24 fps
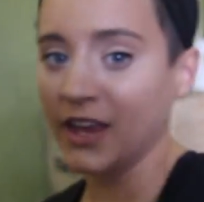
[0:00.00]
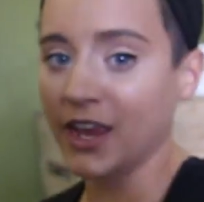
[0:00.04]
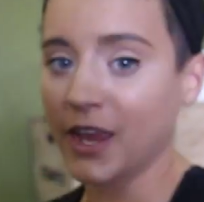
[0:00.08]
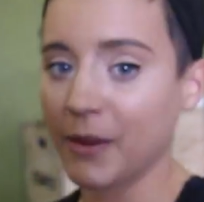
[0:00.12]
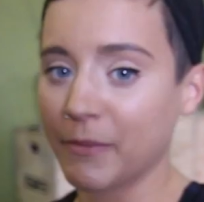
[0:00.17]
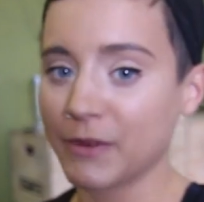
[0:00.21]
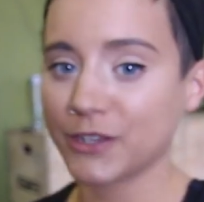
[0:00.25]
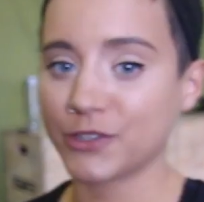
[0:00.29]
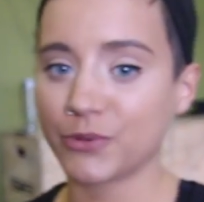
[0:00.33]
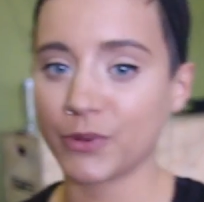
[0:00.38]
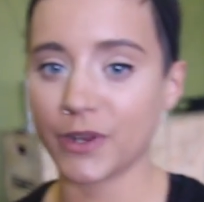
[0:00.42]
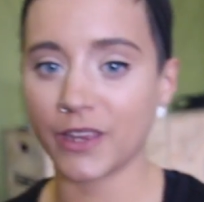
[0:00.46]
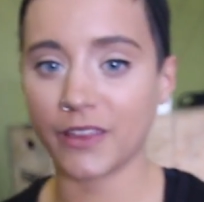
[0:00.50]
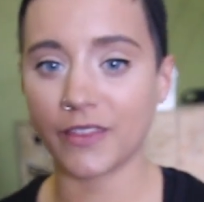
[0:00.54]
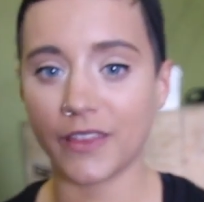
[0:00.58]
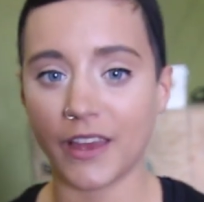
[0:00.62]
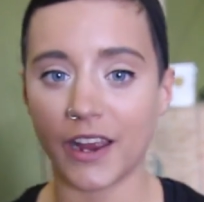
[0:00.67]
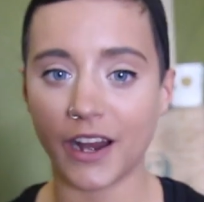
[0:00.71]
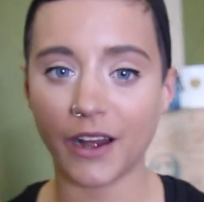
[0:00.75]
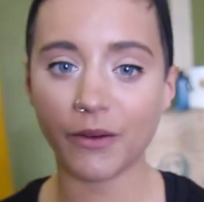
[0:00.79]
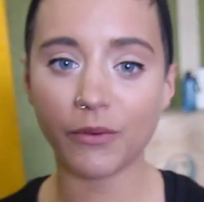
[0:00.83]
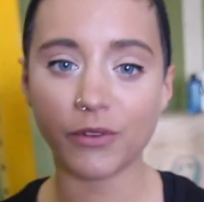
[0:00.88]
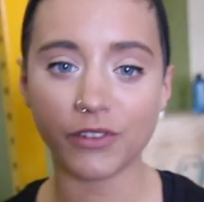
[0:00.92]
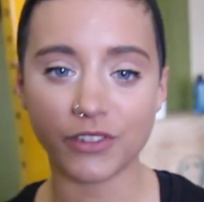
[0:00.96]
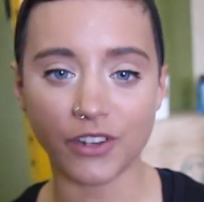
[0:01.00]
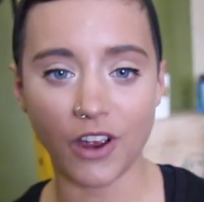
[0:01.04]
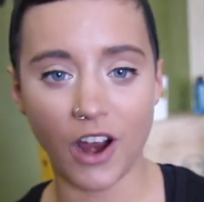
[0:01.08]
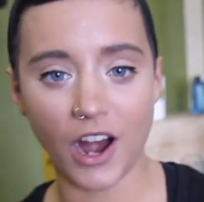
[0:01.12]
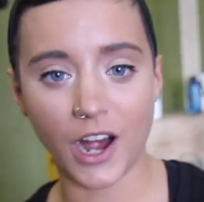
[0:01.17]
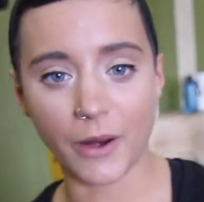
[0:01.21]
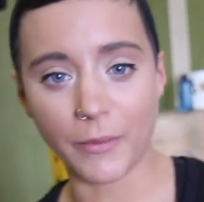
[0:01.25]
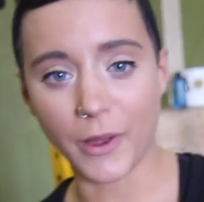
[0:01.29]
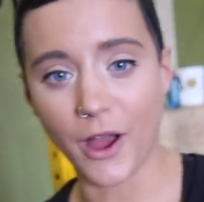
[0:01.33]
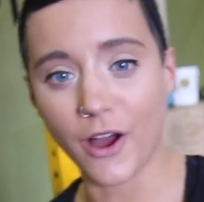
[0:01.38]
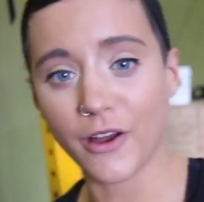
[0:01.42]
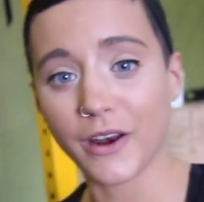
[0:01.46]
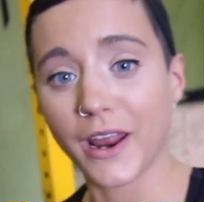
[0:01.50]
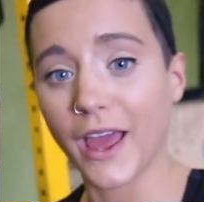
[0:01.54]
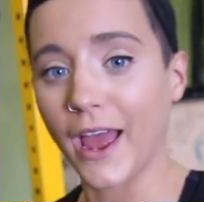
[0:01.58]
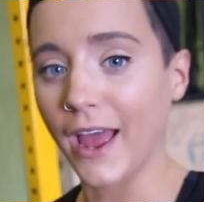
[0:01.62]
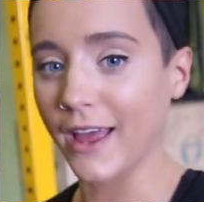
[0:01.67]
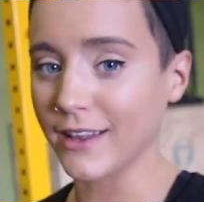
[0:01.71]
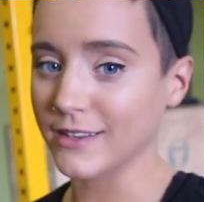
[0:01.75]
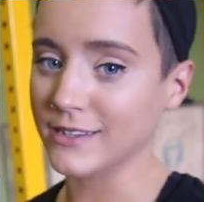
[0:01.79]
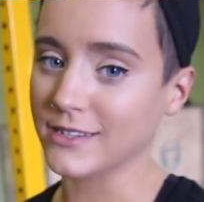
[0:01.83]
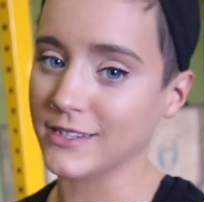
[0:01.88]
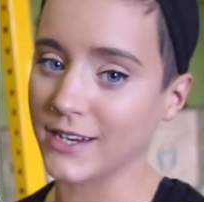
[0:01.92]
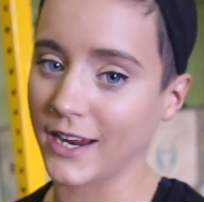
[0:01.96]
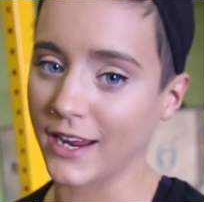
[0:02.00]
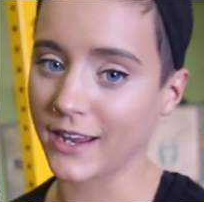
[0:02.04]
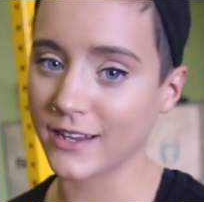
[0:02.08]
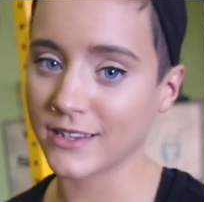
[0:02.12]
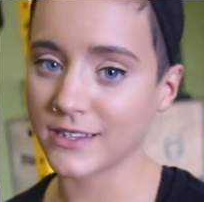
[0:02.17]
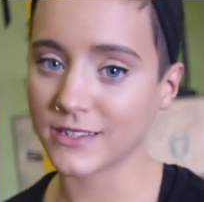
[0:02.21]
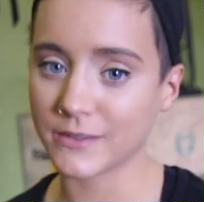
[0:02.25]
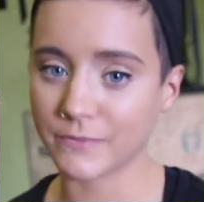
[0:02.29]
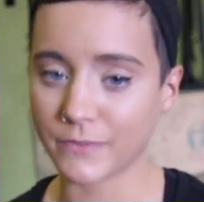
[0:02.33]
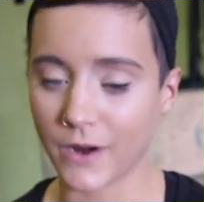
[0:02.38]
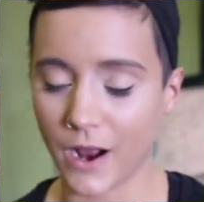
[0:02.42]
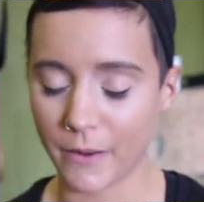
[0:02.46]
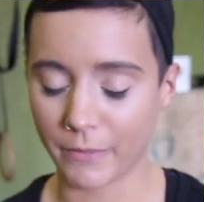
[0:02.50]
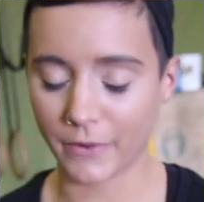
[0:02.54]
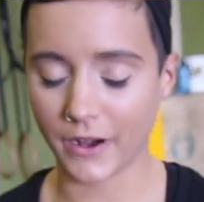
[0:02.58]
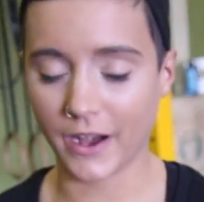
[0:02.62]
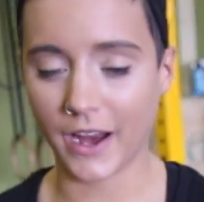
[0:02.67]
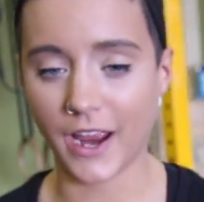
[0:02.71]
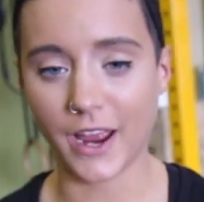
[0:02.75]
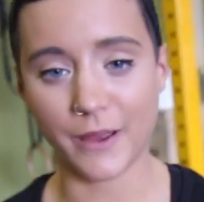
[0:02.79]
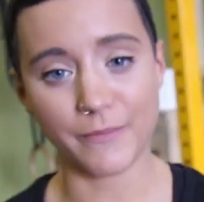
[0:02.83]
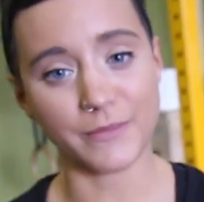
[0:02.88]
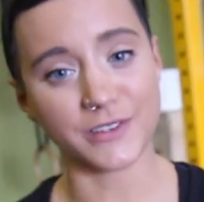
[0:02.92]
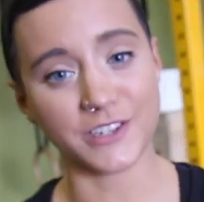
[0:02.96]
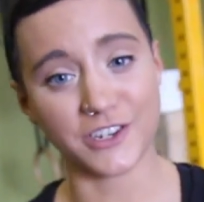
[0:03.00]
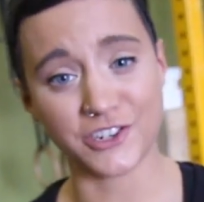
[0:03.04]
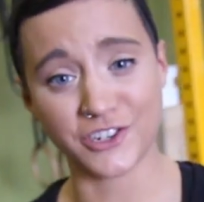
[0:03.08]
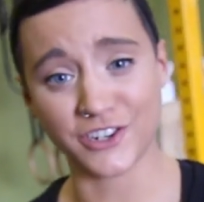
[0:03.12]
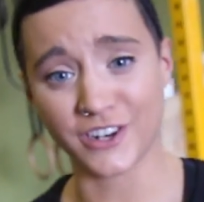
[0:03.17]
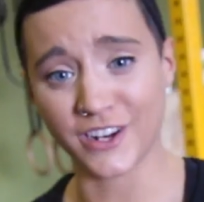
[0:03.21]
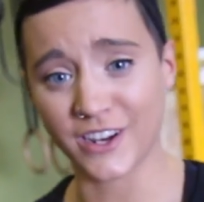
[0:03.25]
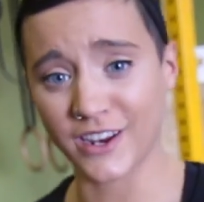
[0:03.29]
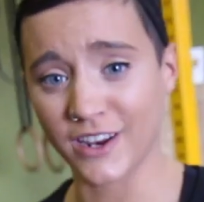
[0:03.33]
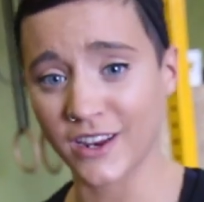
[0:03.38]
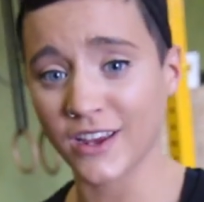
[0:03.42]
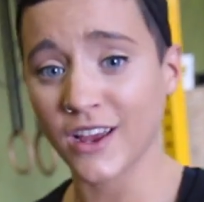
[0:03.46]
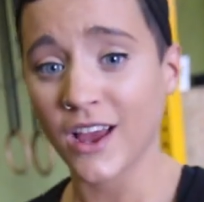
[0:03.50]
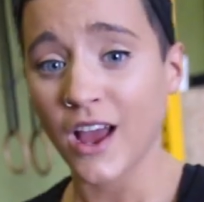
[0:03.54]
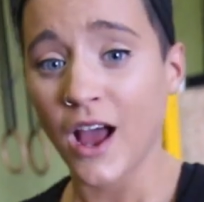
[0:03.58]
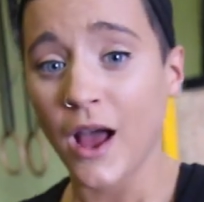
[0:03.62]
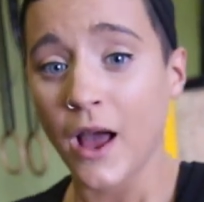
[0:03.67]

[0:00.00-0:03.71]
In between there, we'll talk about headstands, proper hand positioning,